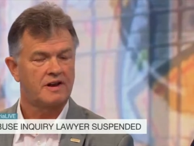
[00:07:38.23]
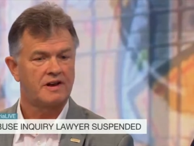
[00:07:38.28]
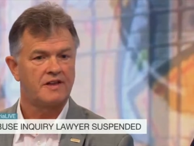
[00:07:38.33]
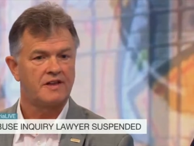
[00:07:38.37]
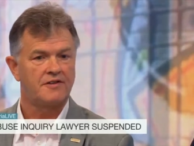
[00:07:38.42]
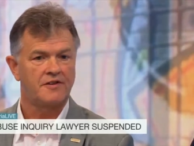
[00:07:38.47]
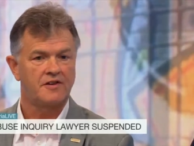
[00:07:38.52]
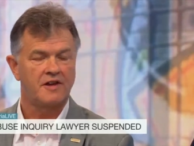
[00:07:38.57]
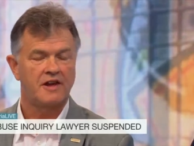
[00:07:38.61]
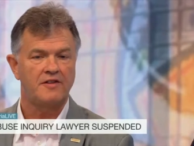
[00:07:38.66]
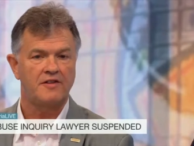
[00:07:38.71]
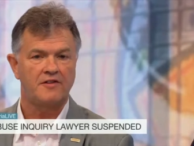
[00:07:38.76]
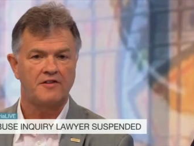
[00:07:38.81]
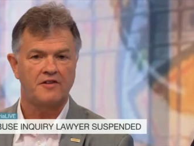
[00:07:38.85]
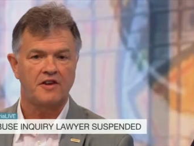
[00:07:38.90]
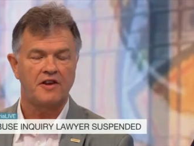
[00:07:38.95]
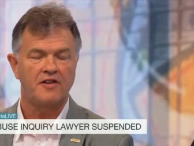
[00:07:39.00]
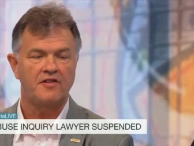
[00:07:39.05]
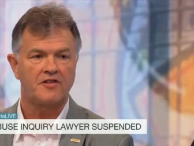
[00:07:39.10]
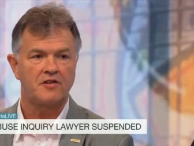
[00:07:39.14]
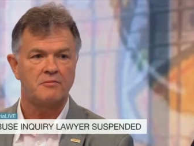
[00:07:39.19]
And it's, it's,
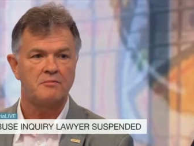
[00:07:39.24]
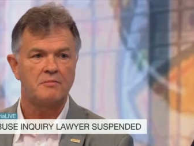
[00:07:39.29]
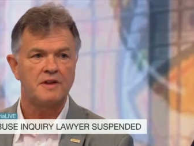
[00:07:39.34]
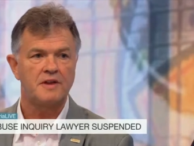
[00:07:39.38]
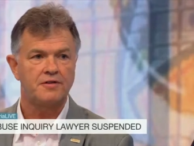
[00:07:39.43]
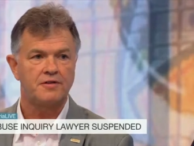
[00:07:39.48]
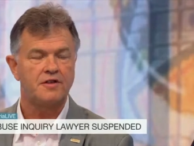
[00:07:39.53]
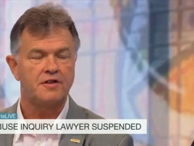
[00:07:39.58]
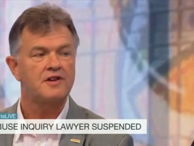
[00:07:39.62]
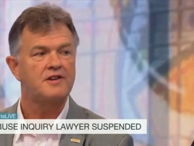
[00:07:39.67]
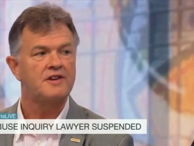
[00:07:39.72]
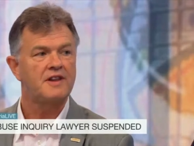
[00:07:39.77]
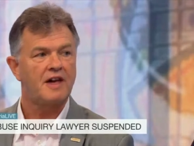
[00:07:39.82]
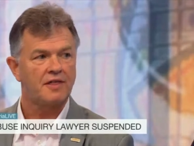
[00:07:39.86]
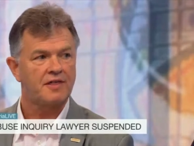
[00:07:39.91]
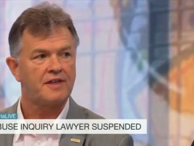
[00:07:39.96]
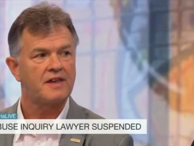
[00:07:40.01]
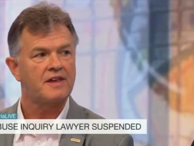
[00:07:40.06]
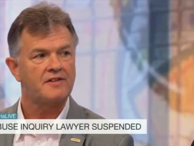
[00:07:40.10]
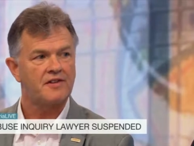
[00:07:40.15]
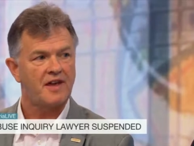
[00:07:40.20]
it's a myth that
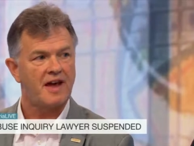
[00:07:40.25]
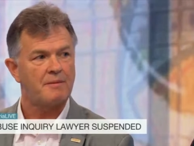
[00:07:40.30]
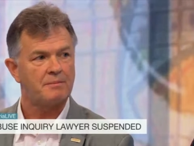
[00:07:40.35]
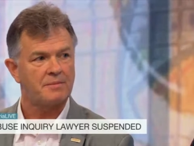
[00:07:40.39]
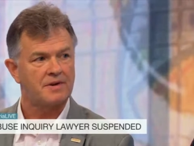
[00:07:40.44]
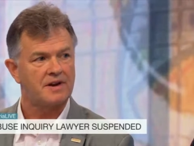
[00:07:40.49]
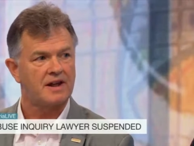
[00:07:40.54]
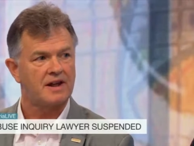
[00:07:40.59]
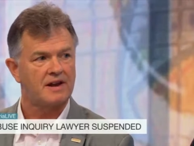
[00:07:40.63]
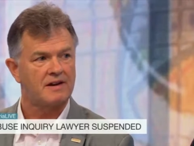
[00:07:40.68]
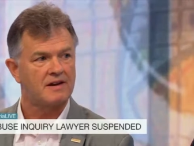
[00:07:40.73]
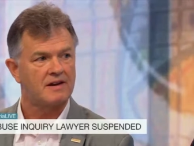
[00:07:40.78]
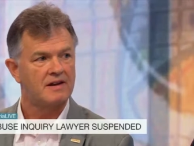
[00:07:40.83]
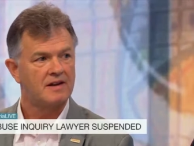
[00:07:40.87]
nothing is happening.